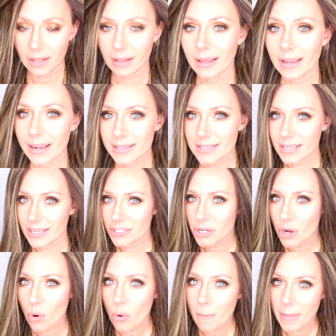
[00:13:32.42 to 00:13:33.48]
like I said,
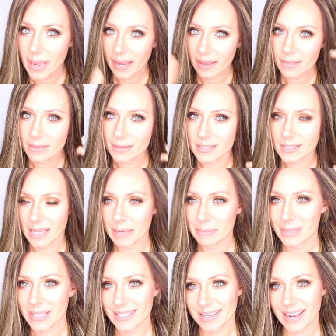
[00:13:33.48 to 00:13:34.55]
don't make the same
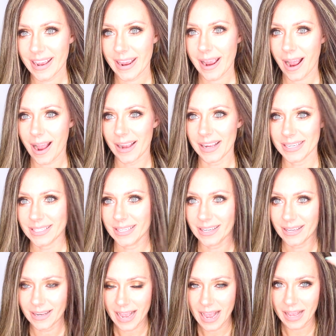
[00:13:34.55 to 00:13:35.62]
mistake I
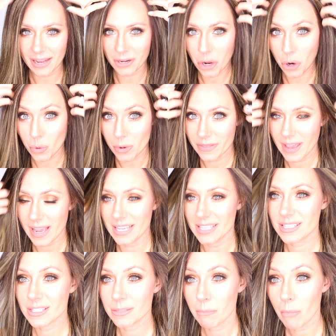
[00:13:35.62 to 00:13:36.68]
did and go with a
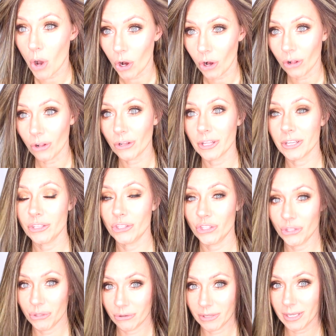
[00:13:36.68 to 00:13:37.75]
small
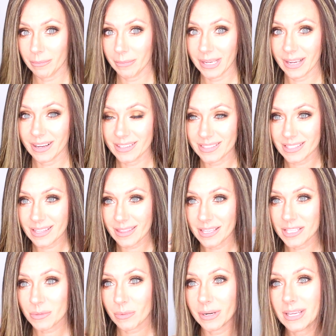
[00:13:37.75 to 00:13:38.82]
unit, because
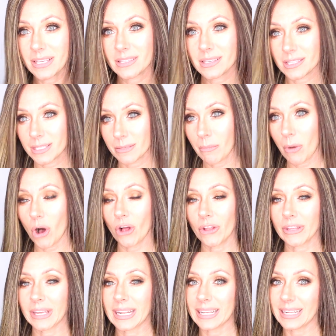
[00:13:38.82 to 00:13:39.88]
this one is a
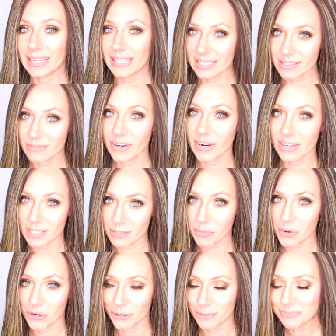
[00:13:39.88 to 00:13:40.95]
small and it is very
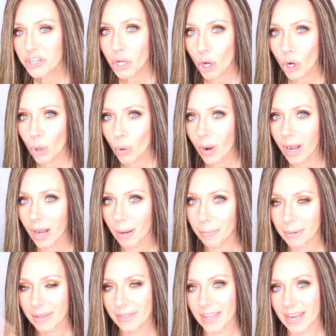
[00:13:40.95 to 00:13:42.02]
small. Go
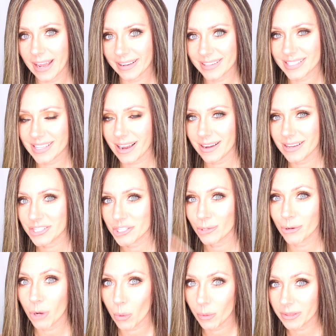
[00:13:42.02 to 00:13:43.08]
up the next size, so
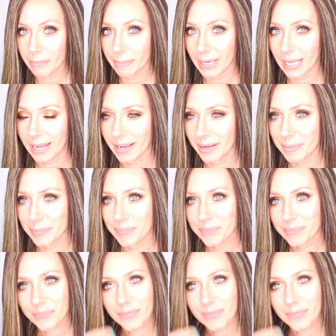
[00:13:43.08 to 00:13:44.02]
go with a medium.